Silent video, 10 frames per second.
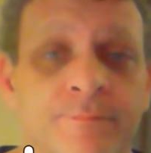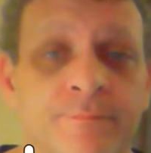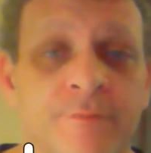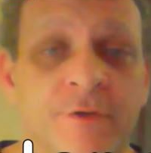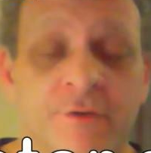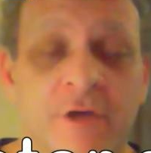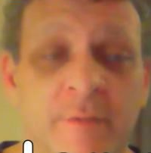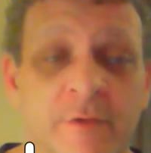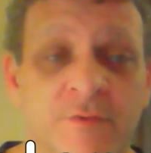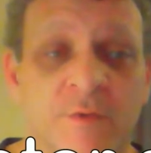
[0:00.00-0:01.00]
Peter
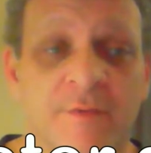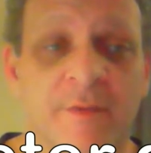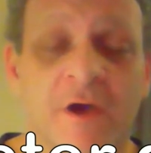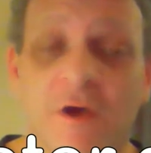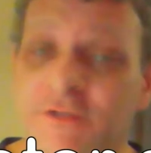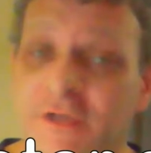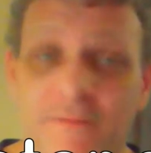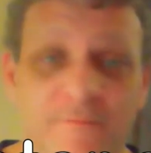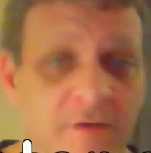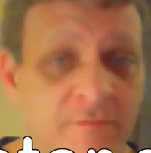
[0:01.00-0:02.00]
Gabriel is one of my
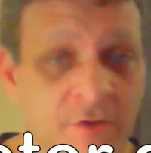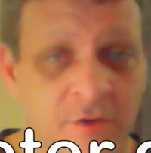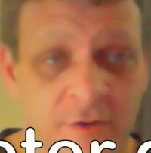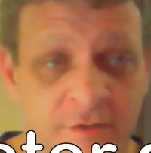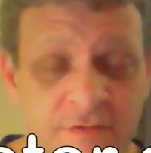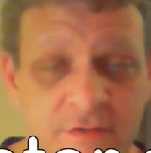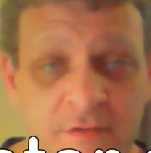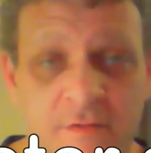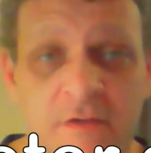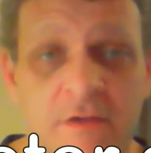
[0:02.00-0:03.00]
all-time favorite artists,
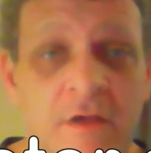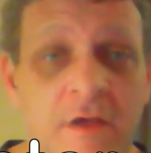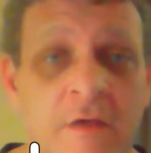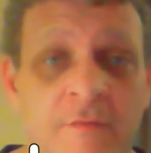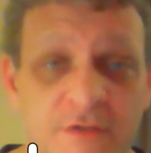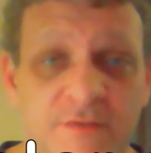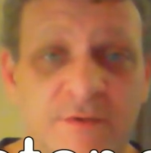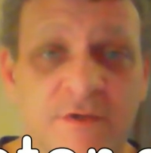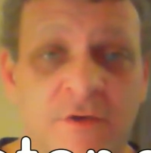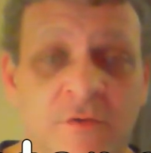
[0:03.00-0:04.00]
and this
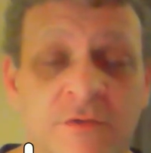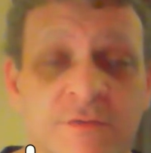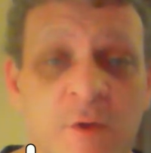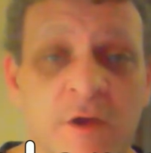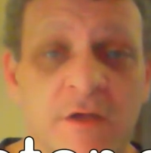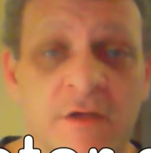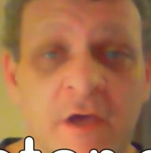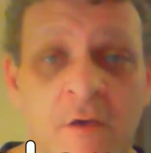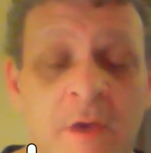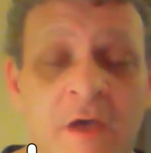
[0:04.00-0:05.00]
video is breaking
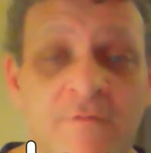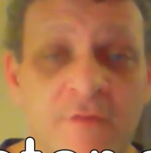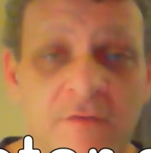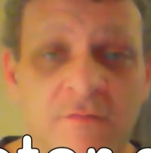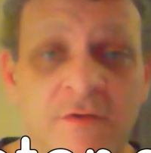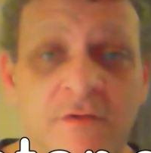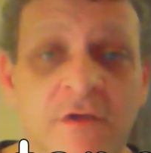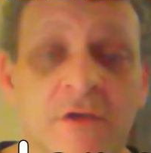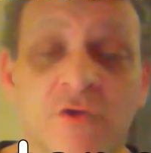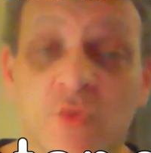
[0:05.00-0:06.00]
down my favorite
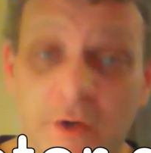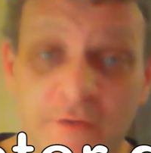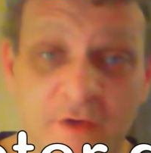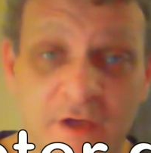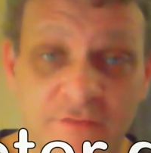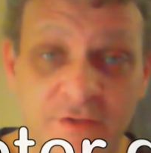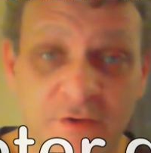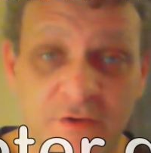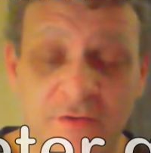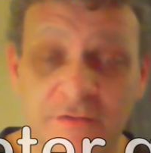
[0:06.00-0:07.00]
25
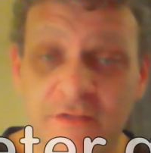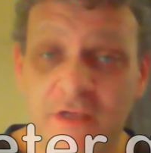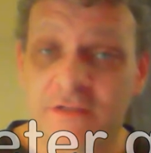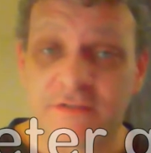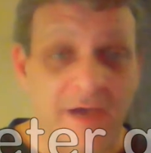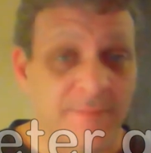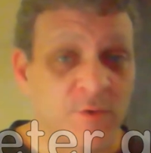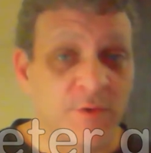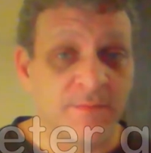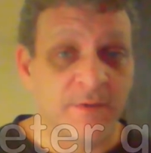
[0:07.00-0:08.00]
songs, top
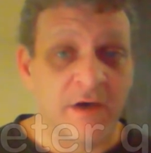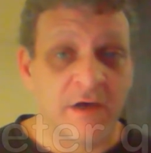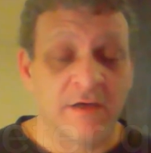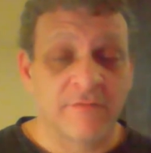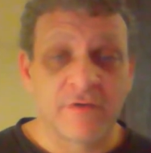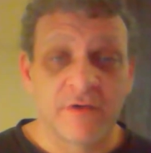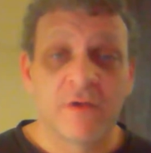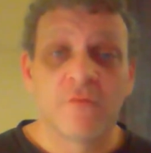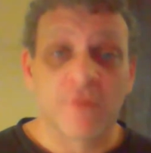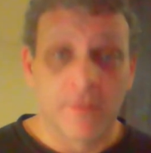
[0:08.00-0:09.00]
25,
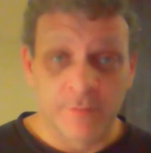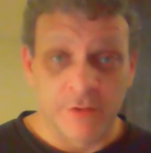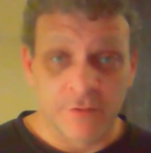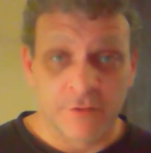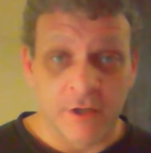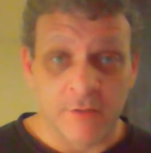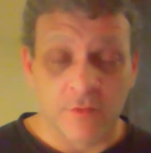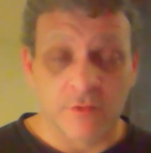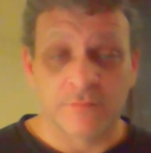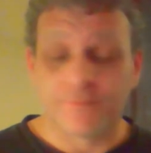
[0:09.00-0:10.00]
from Peter
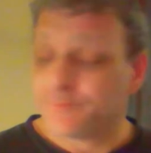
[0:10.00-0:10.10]
Gabriel.